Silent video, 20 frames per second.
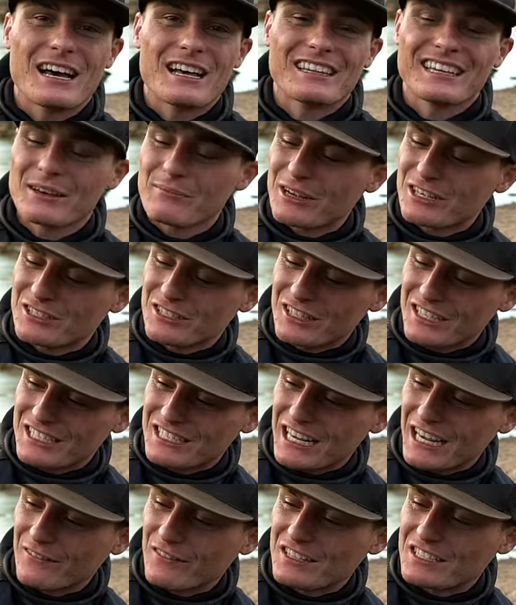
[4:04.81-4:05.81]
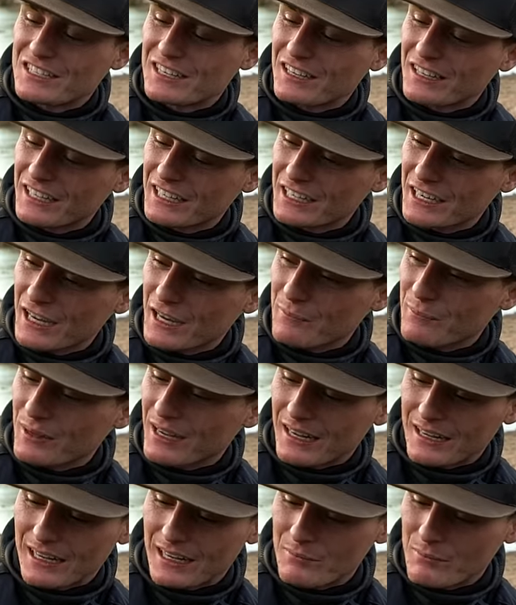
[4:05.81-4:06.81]
I think I'm actually gonna save this and clean it
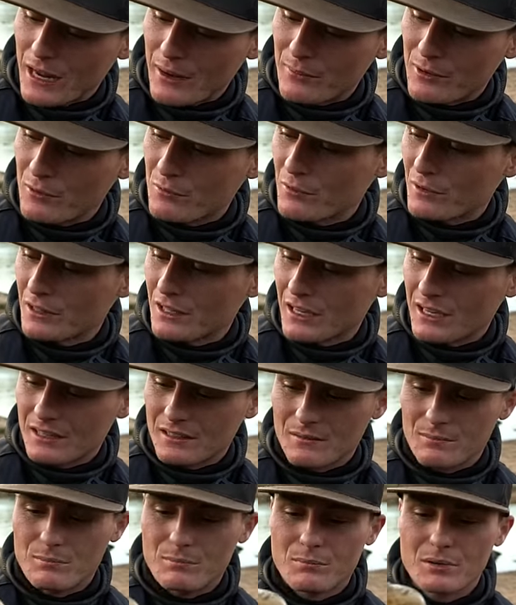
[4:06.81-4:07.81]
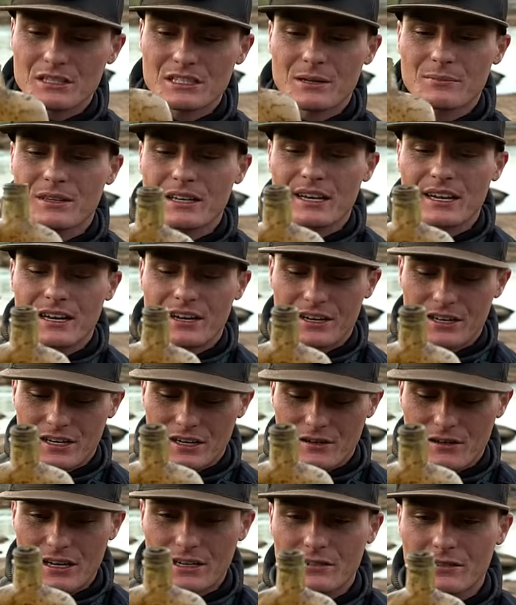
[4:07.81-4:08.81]
up and then maybe we'll uh, put something in it,
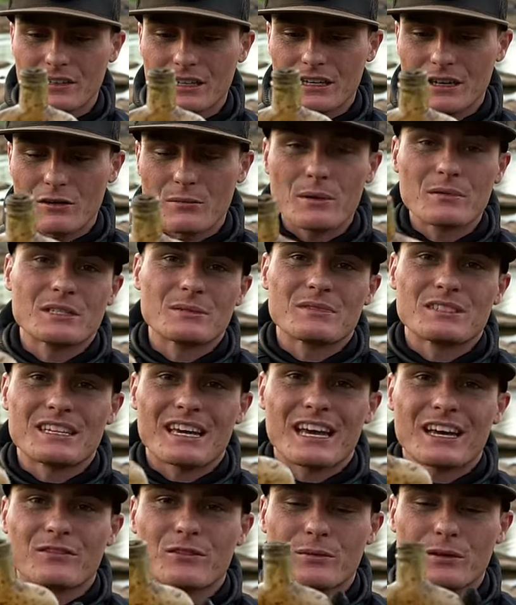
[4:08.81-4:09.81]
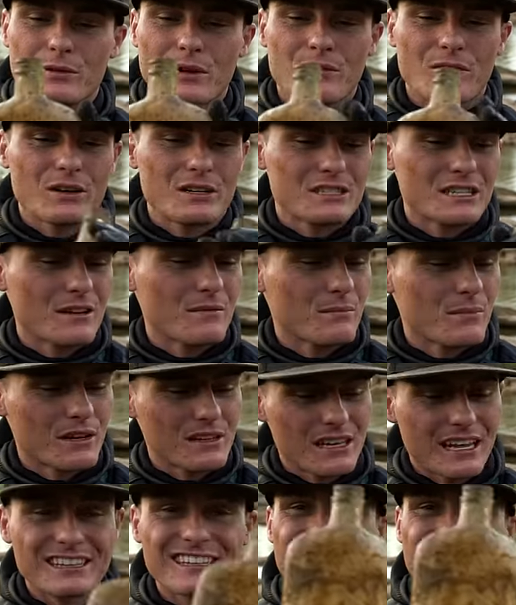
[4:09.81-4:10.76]
you know? I don't really know, maybe some sand from the river or something, but I